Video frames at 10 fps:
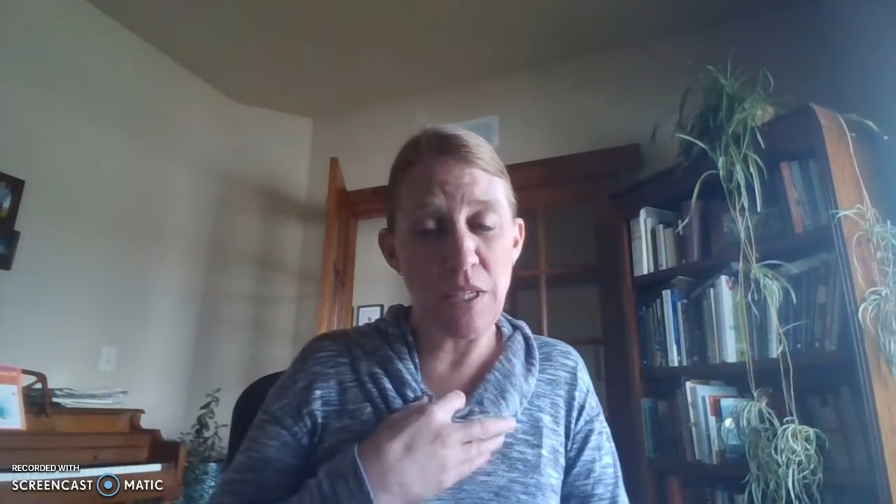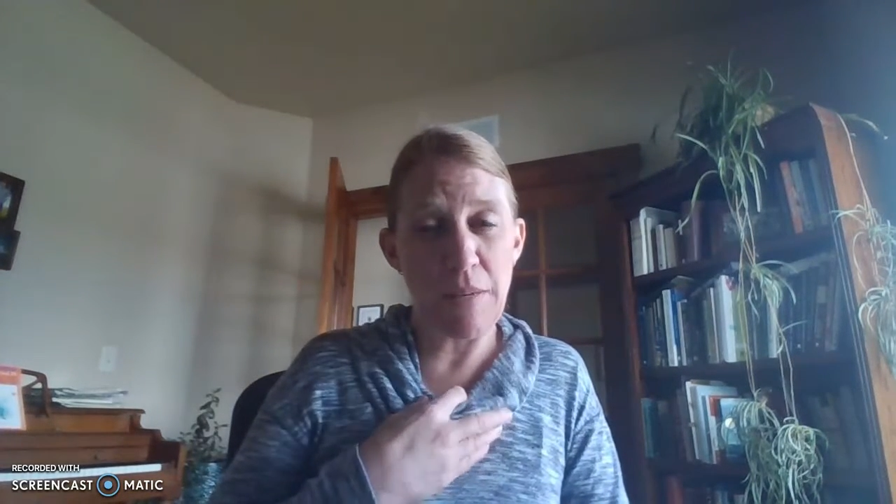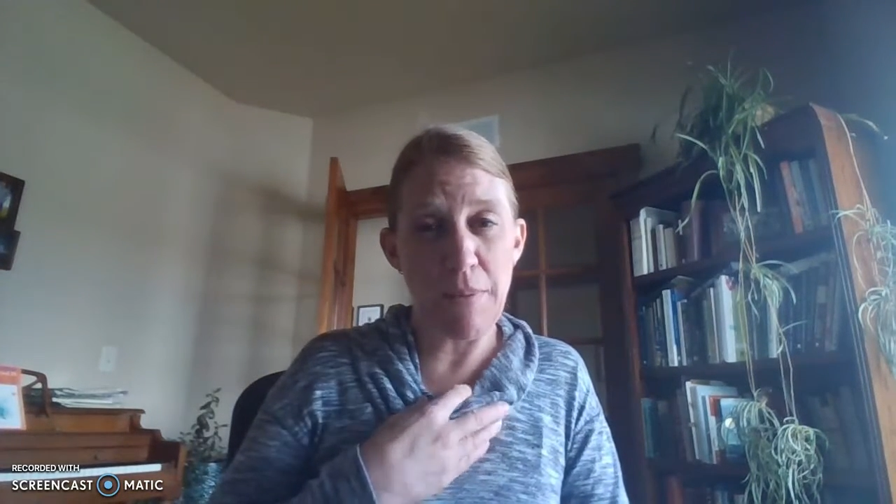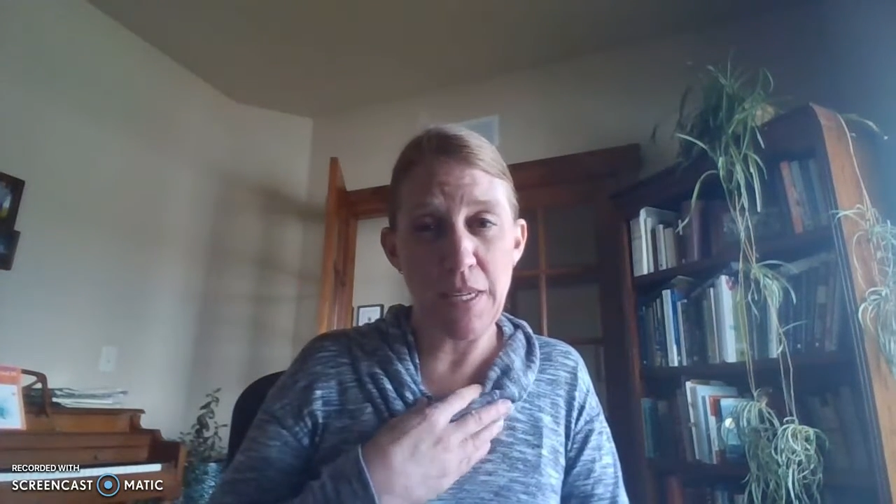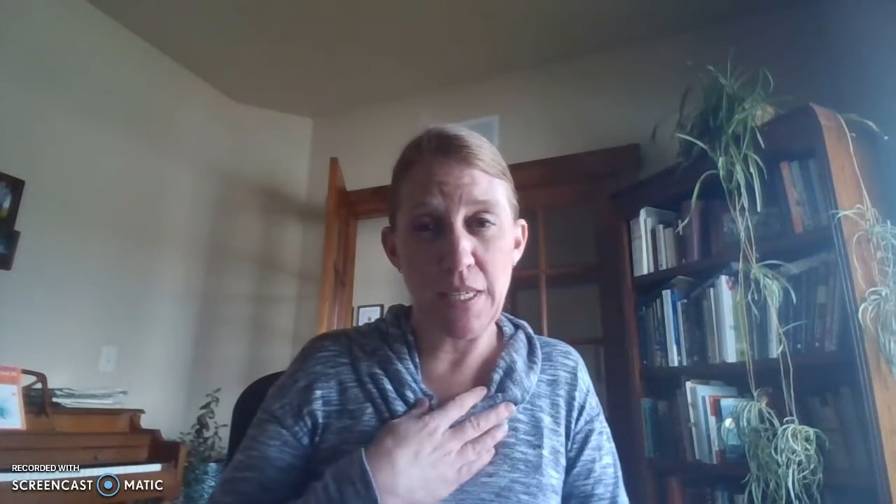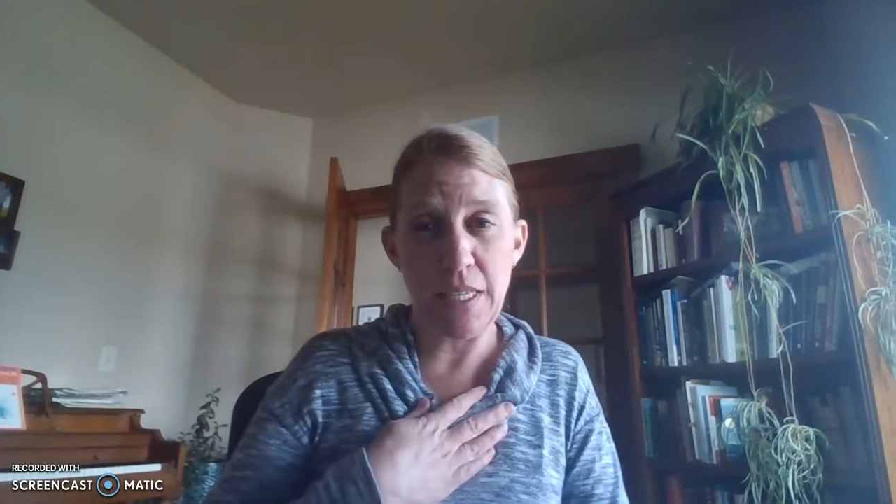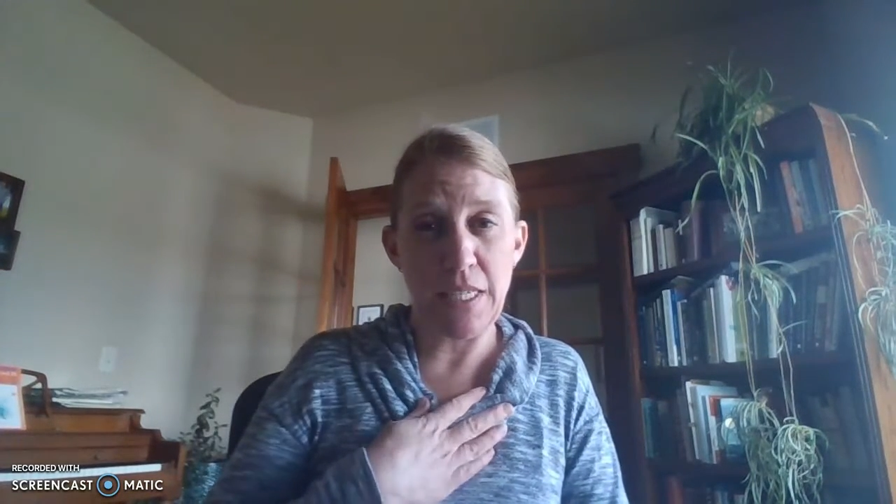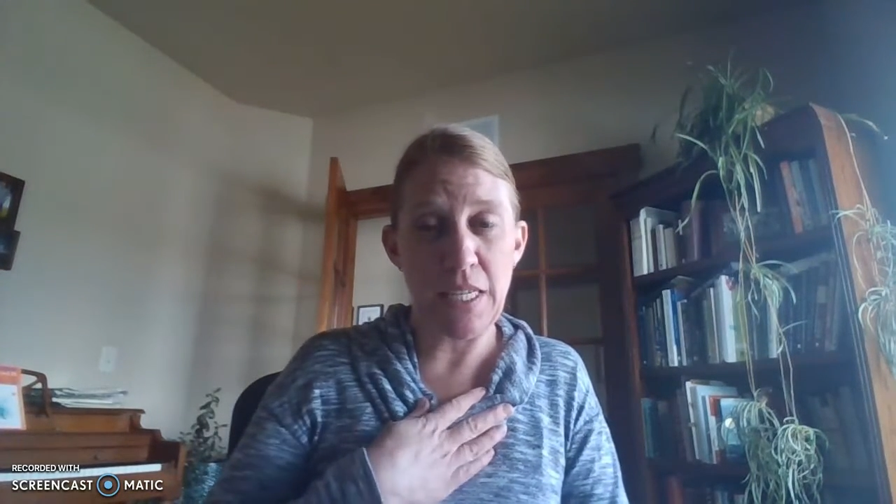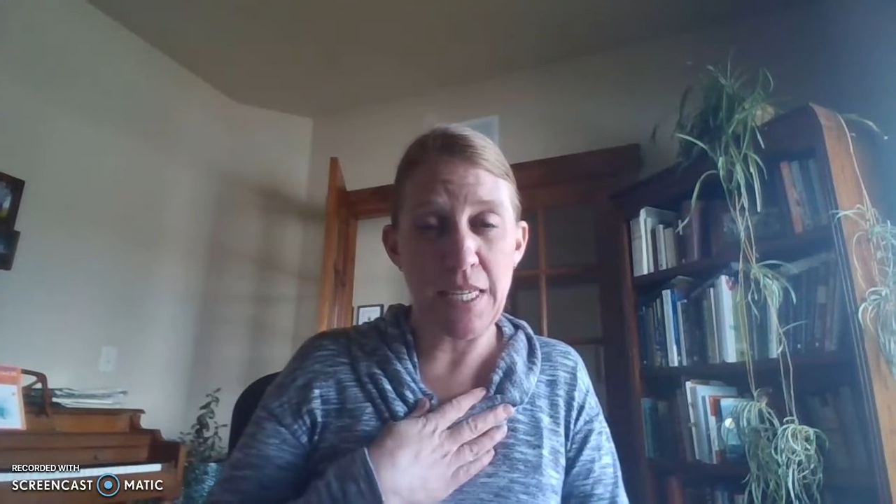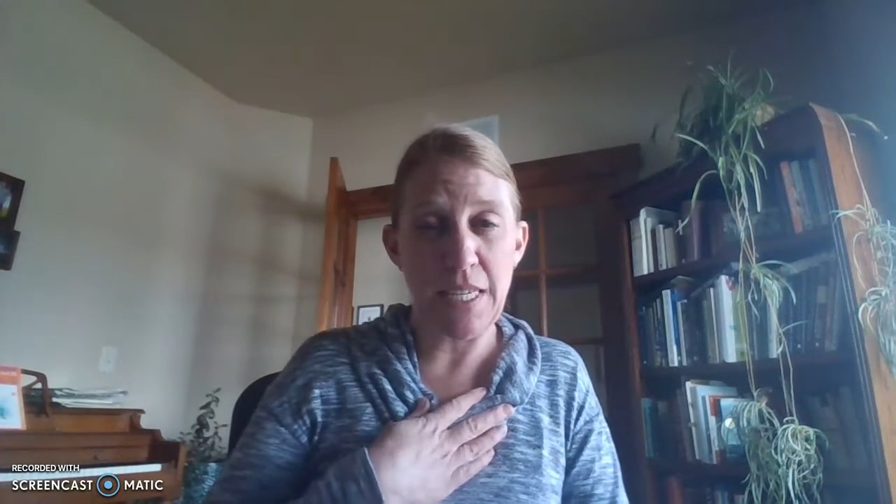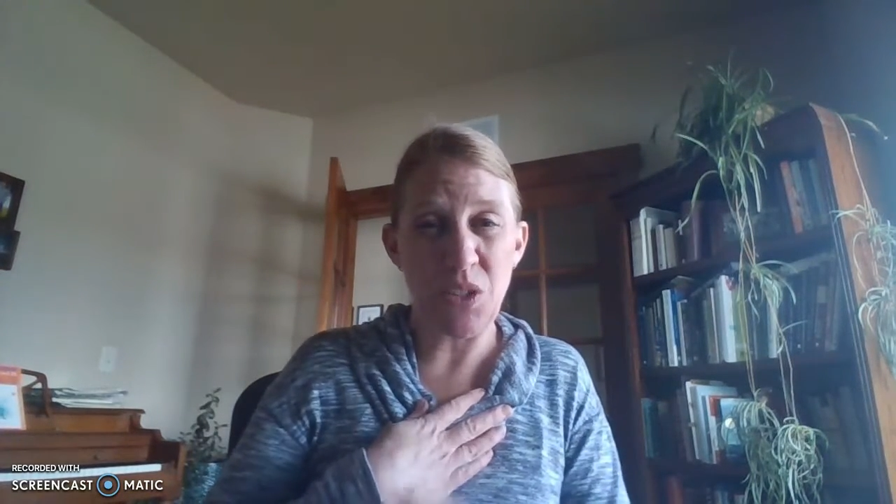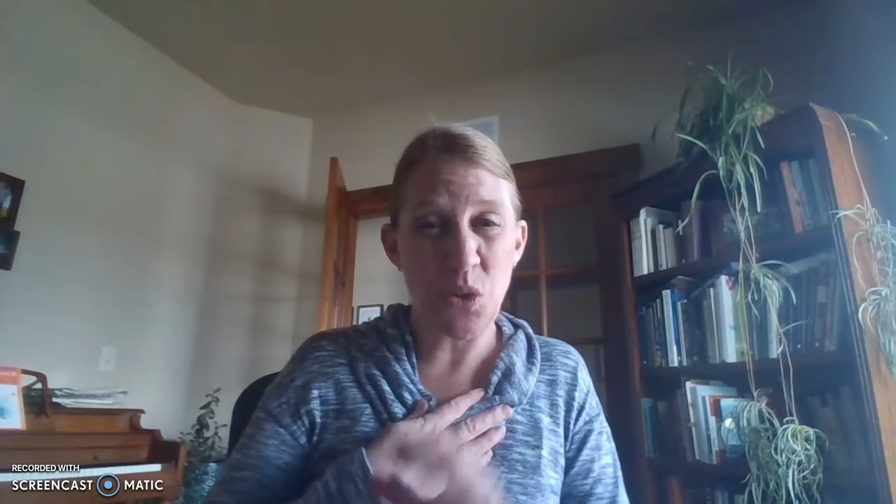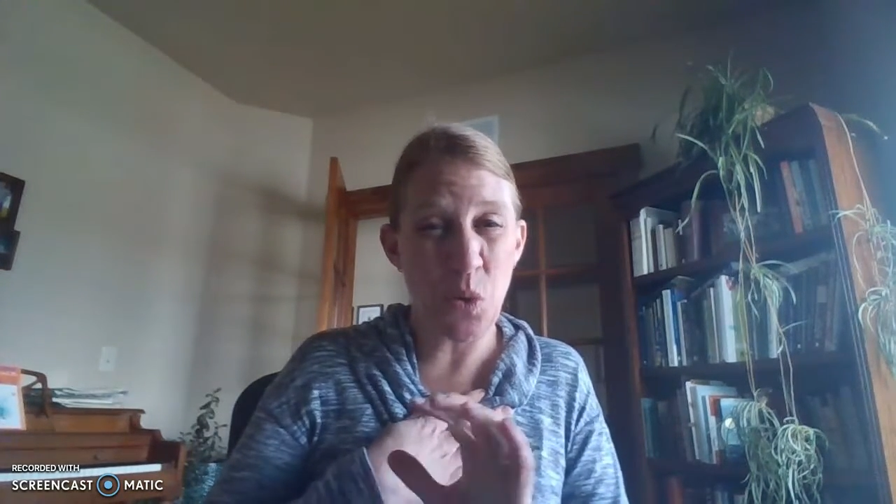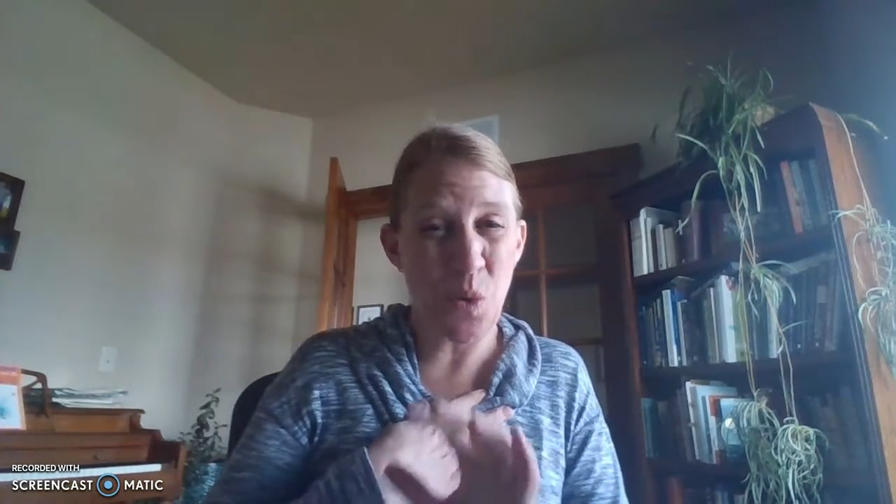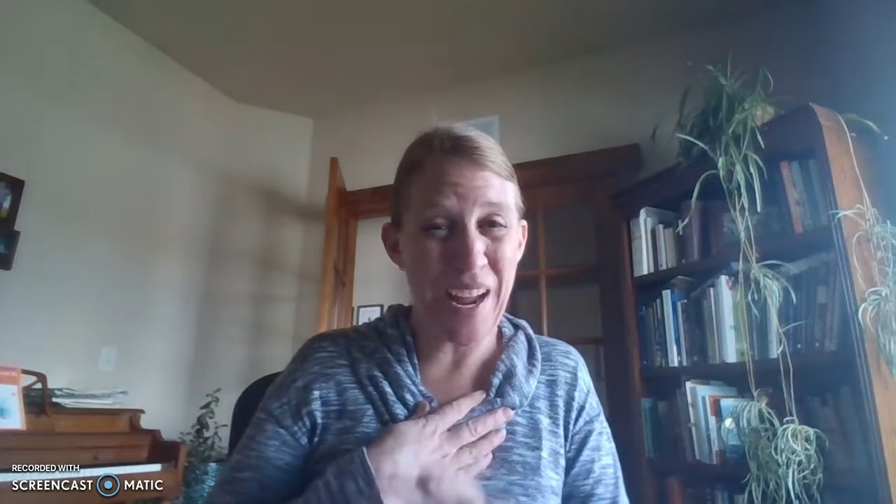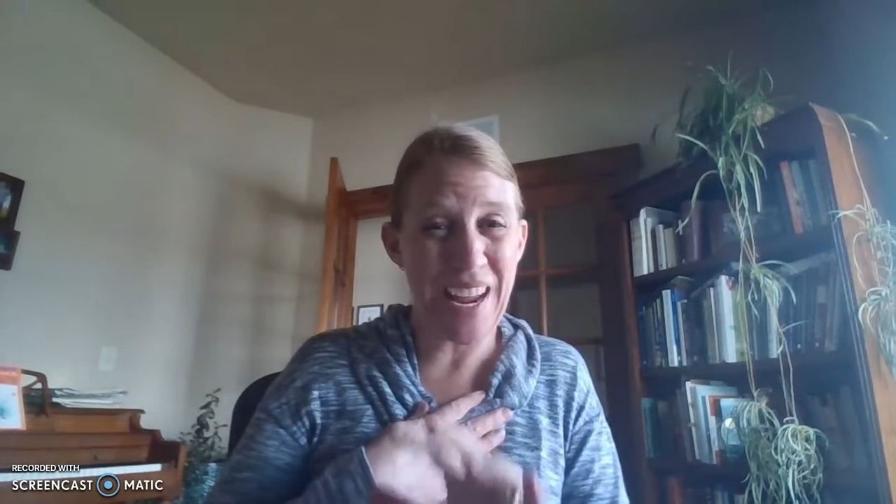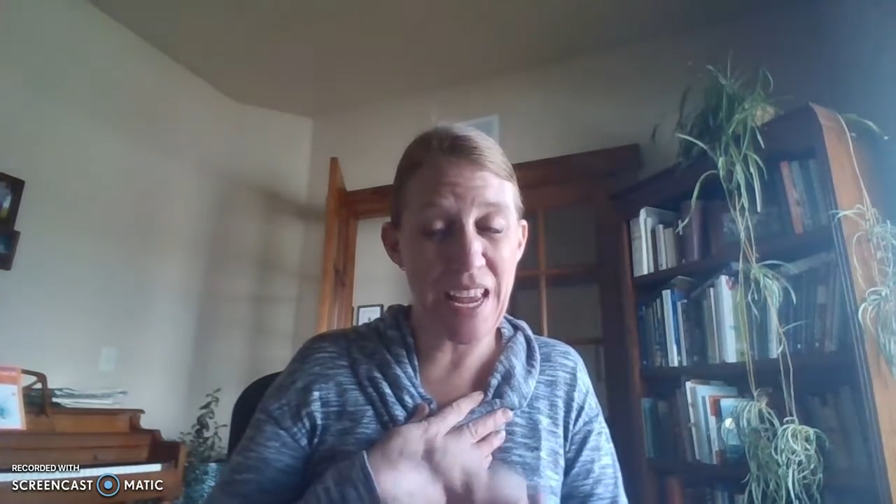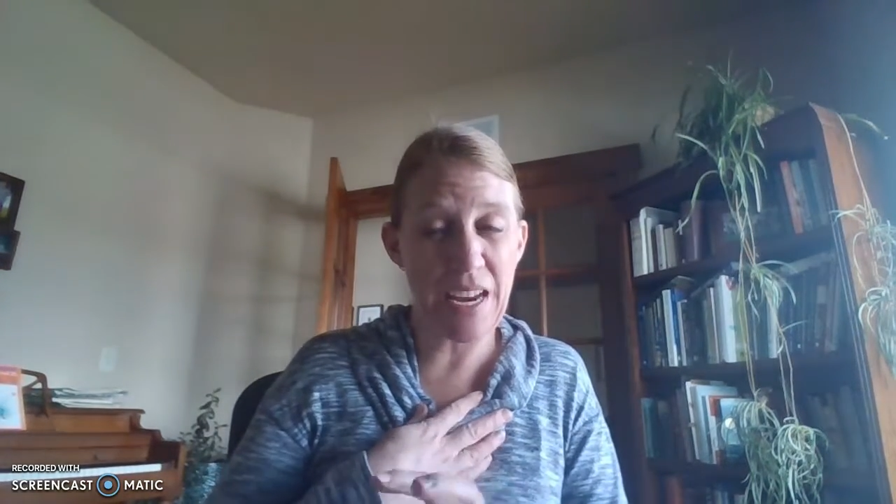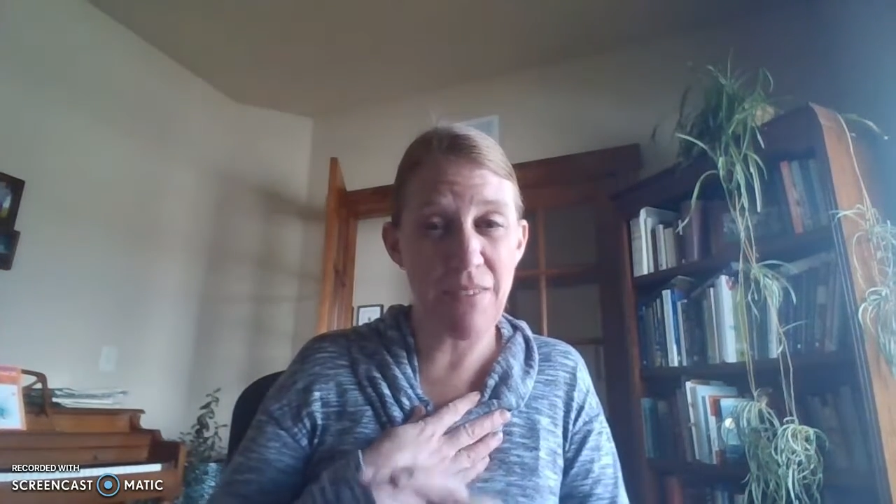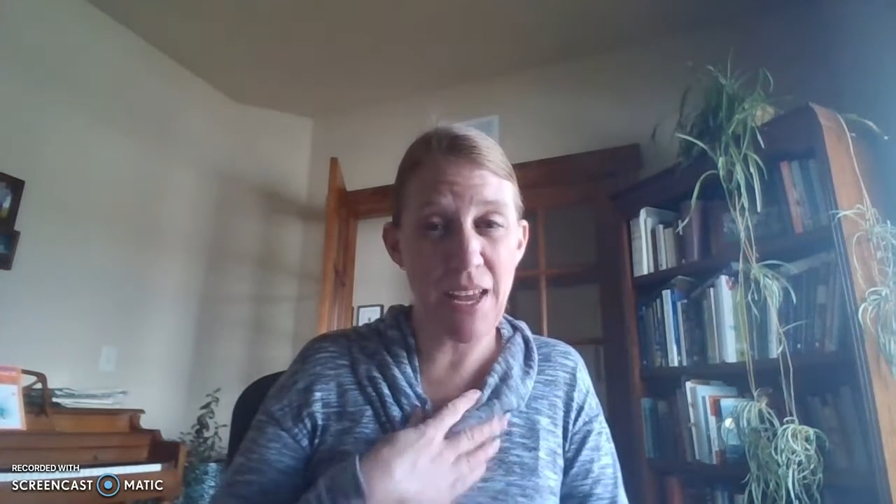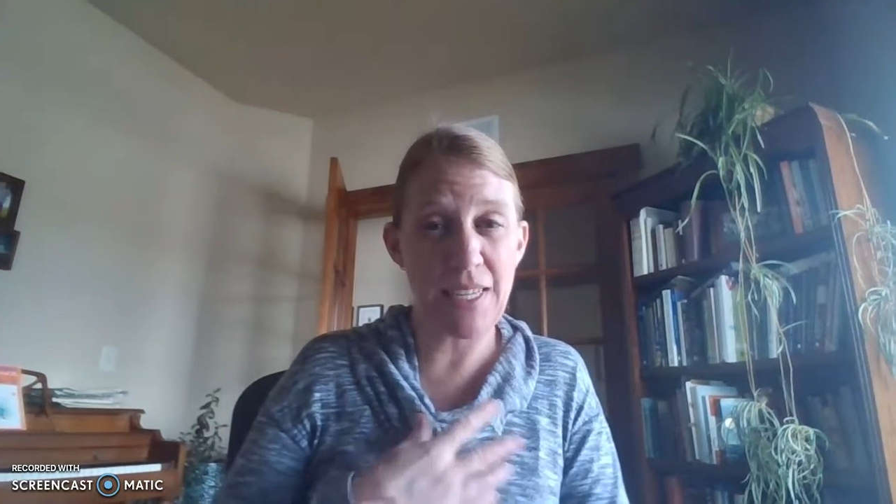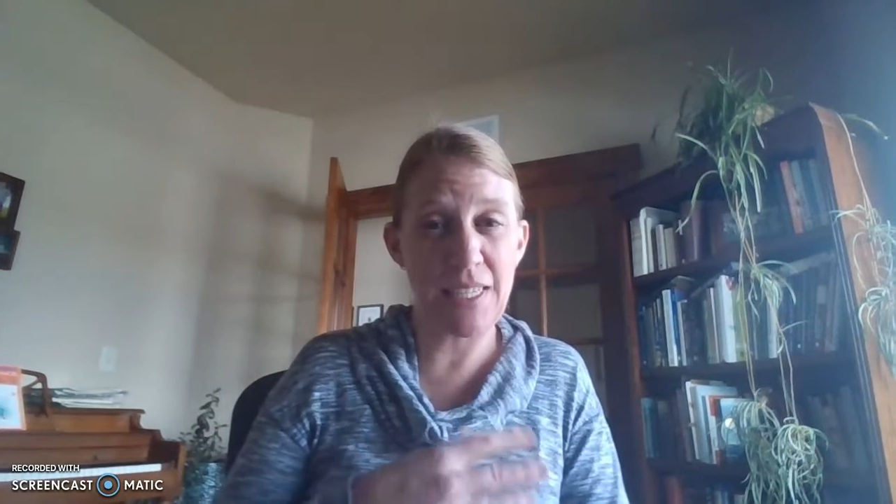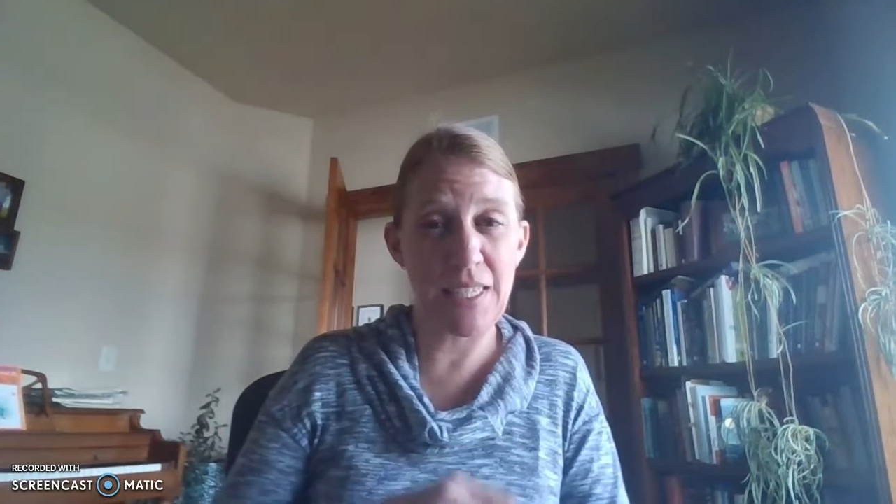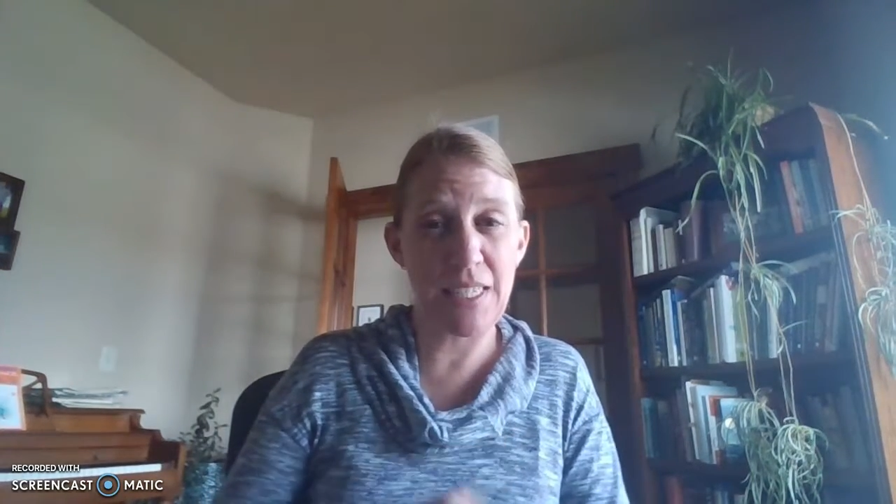deep into the details quite yet of that